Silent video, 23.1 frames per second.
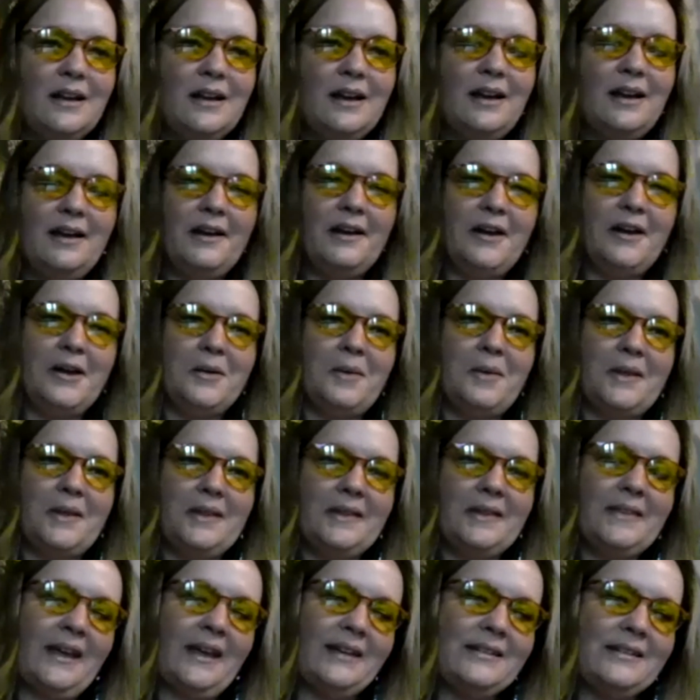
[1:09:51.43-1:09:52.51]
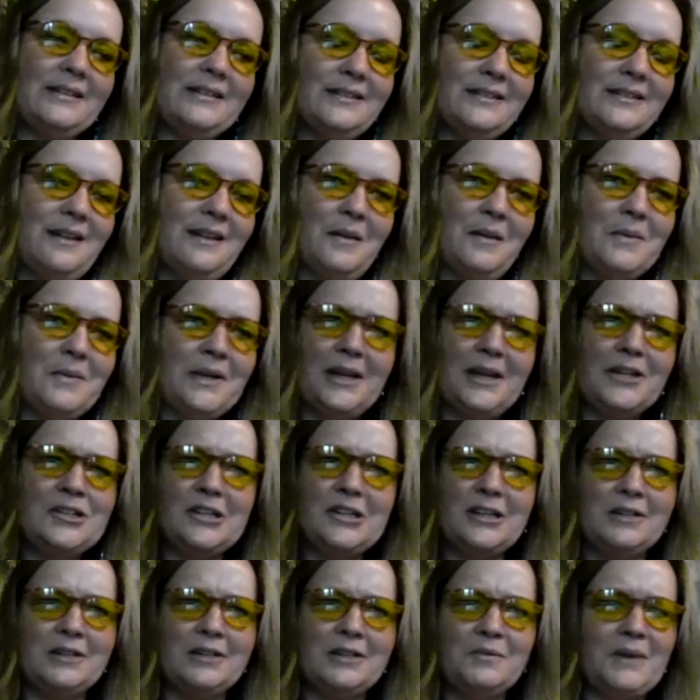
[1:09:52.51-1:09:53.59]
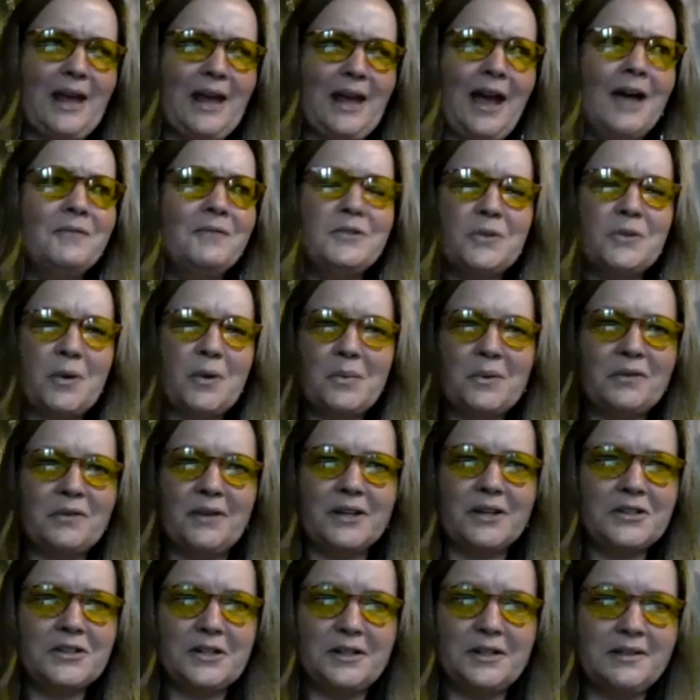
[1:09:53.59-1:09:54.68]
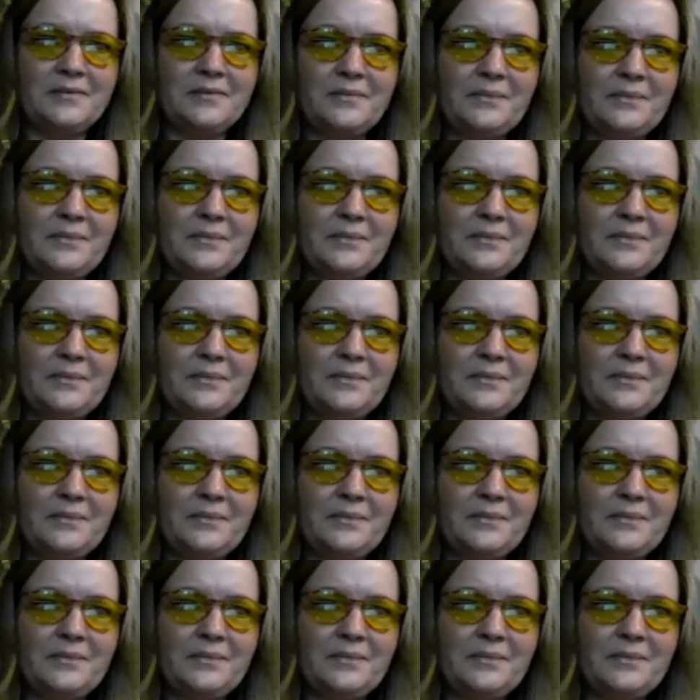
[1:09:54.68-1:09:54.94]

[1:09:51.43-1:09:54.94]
I think that's an obligation we have to our profession.